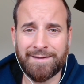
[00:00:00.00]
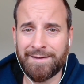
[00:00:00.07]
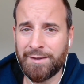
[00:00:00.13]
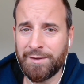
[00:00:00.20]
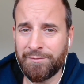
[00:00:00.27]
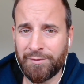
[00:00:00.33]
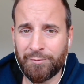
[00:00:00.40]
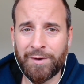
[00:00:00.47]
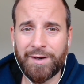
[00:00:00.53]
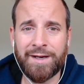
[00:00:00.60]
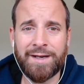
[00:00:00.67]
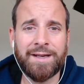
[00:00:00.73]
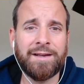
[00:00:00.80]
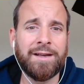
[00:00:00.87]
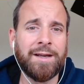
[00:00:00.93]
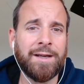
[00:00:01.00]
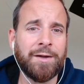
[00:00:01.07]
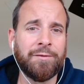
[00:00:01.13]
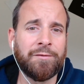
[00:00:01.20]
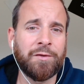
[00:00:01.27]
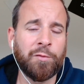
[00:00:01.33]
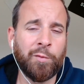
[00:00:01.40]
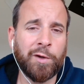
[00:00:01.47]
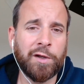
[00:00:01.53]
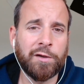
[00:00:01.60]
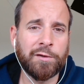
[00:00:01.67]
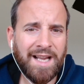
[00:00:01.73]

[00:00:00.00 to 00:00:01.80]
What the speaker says: leave a rating, if you will.